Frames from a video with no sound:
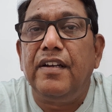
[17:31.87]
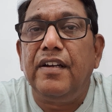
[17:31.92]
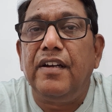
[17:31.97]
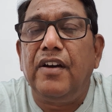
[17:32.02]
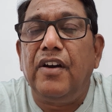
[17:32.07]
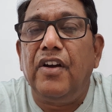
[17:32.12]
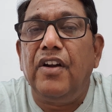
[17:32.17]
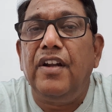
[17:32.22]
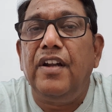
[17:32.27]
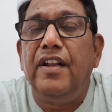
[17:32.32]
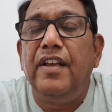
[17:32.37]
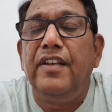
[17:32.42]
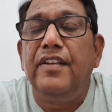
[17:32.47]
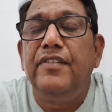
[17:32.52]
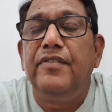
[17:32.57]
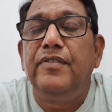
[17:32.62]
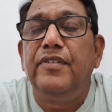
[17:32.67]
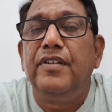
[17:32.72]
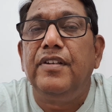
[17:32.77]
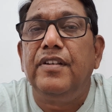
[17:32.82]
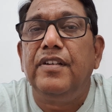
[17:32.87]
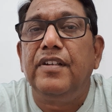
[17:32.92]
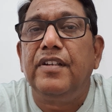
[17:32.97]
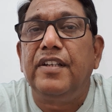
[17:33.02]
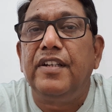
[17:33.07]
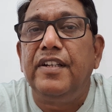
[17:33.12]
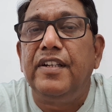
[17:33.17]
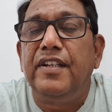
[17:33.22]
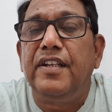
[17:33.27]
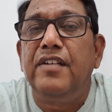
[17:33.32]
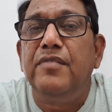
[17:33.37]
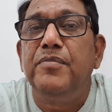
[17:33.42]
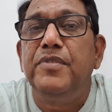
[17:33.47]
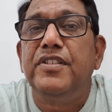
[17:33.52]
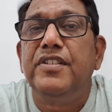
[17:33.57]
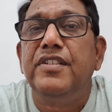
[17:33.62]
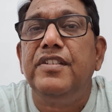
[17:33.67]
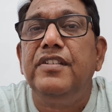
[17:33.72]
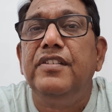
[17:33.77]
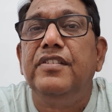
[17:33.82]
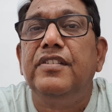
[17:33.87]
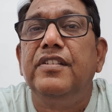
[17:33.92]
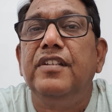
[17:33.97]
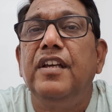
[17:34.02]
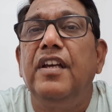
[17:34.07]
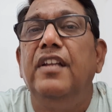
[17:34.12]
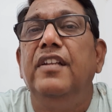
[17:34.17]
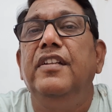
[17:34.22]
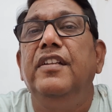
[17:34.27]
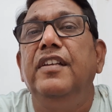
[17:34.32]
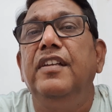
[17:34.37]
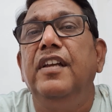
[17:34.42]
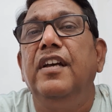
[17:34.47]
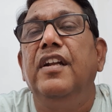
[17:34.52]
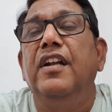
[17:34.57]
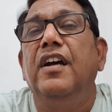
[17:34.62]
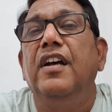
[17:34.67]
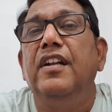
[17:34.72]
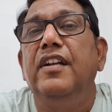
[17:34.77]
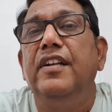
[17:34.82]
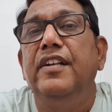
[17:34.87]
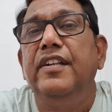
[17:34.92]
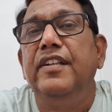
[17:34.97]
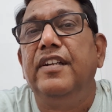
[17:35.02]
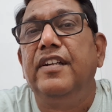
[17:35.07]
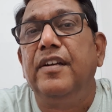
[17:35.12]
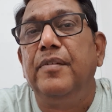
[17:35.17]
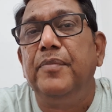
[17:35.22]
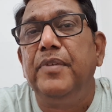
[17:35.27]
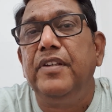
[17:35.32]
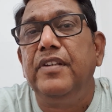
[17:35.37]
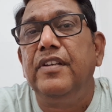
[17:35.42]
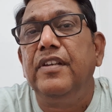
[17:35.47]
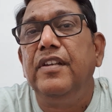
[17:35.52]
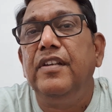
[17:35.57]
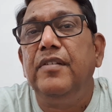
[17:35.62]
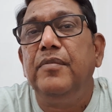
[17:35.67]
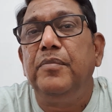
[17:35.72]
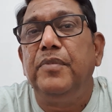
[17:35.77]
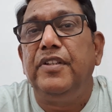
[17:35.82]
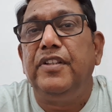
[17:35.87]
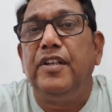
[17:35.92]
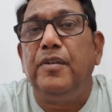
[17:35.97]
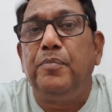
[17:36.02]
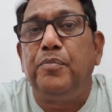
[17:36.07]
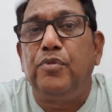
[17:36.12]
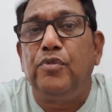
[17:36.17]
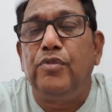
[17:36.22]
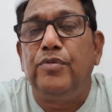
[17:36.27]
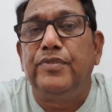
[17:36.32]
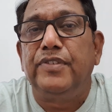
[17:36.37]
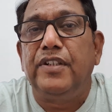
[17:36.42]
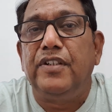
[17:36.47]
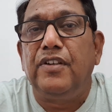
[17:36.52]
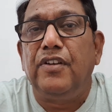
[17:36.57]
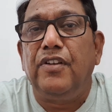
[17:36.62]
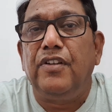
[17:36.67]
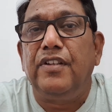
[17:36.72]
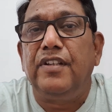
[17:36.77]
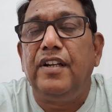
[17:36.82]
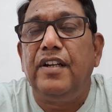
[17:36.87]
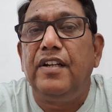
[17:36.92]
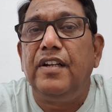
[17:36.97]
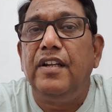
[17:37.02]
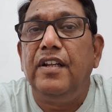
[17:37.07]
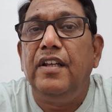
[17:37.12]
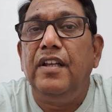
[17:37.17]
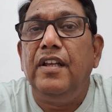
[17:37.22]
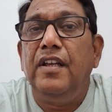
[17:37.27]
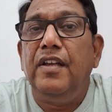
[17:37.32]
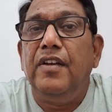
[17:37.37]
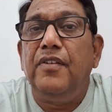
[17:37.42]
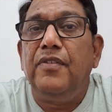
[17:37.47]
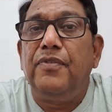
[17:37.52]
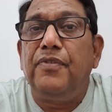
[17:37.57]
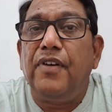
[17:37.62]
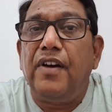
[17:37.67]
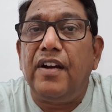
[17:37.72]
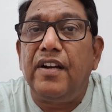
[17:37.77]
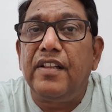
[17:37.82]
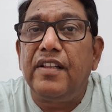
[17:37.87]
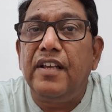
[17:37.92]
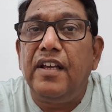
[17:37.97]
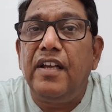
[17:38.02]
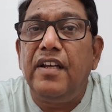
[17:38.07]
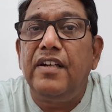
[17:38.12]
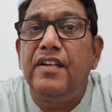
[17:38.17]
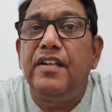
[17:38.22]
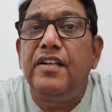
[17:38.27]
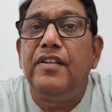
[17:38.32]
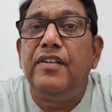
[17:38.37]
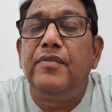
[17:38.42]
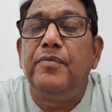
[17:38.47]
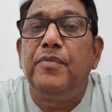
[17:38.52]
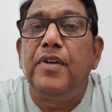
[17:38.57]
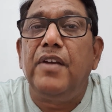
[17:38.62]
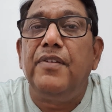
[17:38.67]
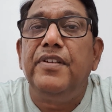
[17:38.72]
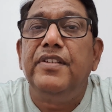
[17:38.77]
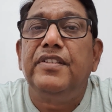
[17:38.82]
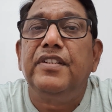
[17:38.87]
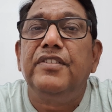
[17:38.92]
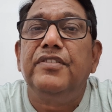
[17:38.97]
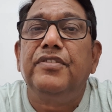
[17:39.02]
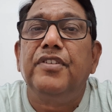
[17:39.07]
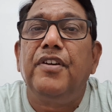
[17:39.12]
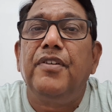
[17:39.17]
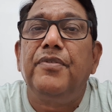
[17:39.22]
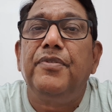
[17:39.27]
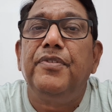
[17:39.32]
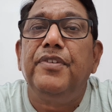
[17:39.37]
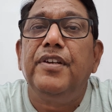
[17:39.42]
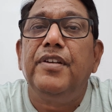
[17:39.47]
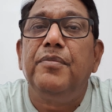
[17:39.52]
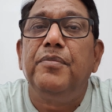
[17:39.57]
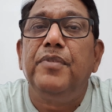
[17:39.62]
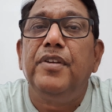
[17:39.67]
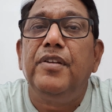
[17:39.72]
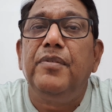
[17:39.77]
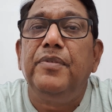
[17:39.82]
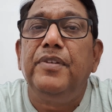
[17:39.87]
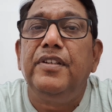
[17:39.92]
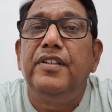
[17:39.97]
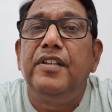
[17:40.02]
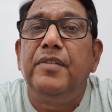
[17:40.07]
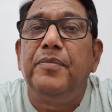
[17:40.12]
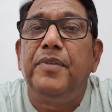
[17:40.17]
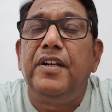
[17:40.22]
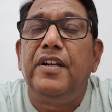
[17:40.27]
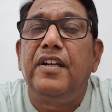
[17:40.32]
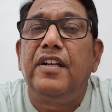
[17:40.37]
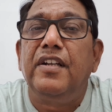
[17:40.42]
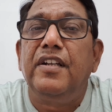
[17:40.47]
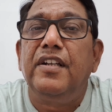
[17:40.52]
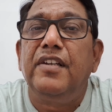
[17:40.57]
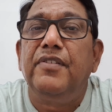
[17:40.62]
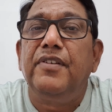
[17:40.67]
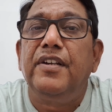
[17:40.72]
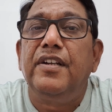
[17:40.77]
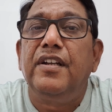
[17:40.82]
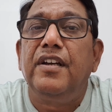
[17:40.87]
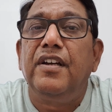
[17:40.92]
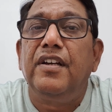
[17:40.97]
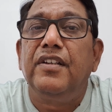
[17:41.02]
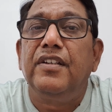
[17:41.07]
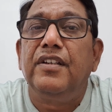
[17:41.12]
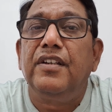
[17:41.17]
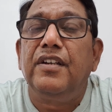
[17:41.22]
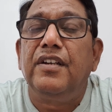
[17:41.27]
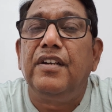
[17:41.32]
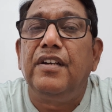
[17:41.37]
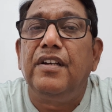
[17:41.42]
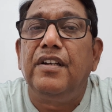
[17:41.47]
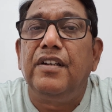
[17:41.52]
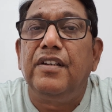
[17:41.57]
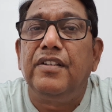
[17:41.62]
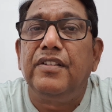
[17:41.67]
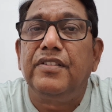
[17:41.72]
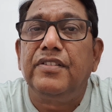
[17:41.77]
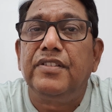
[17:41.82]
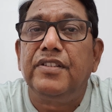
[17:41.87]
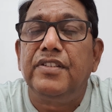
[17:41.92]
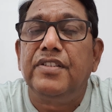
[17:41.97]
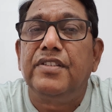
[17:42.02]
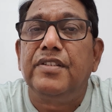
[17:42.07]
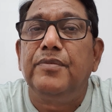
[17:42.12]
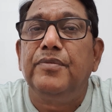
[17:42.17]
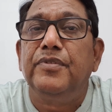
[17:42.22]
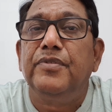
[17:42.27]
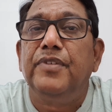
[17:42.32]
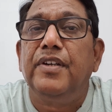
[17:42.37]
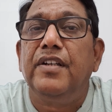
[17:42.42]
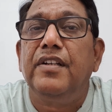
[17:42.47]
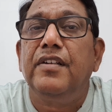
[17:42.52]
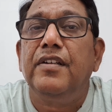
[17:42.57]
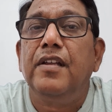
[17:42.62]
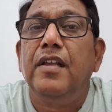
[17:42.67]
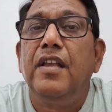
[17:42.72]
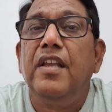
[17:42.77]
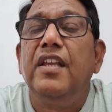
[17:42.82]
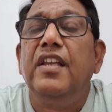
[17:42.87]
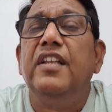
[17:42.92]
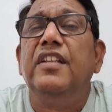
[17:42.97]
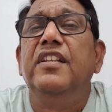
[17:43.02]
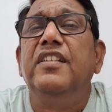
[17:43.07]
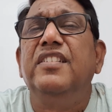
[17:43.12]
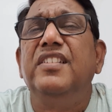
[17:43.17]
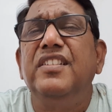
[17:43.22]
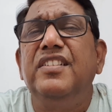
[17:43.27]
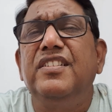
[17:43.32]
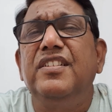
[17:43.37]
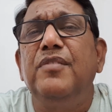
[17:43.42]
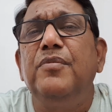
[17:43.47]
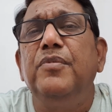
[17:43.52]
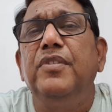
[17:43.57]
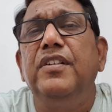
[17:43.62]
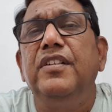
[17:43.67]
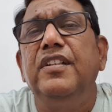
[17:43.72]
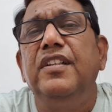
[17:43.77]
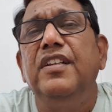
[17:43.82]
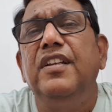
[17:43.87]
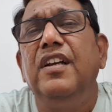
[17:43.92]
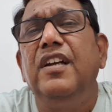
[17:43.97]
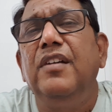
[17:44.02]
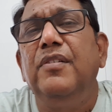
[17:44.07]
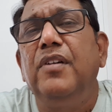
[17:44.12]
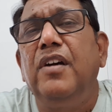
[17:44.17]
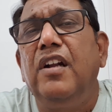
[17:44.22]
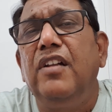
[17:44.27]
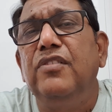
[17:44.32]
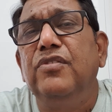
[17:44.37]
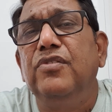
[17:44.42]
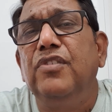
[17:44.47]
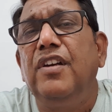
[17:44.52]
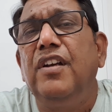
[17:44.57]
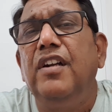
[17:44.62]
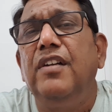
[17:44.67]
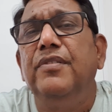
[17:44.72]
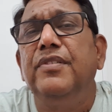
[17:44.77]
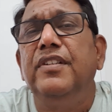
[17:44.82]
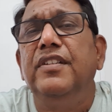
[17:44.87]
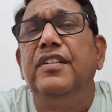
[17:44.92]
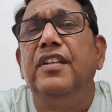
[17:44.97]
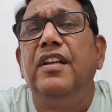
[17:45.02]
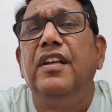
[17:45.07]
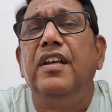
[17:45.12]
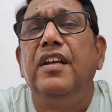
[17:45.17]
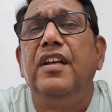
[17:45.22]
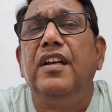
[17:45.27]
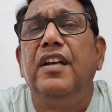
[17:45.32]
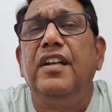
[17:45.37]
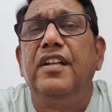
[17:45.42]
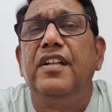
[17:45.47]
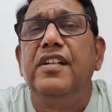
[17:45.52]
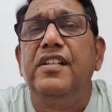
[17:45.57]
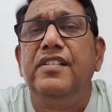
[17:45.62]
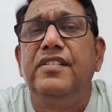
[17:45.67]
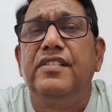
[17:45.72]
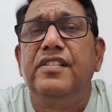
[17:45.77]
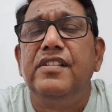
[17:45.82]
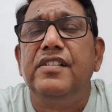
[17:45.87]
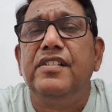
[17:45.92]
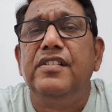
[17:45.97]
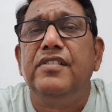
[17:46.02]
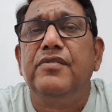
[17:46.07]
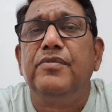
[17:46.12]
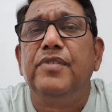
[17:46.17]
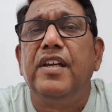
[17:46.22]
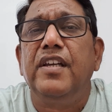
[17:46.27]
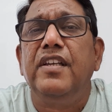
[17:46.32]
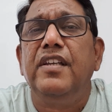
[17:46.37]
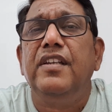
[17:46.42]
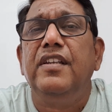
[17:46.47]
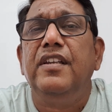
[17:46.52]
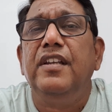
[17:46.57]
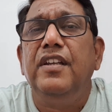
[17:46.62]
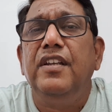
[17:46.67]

online critical machines, and they are already coming with the proofs and all that. For that, vibration software may be the Bentley Nevada system one. In the system one, they have also helped in the analysis by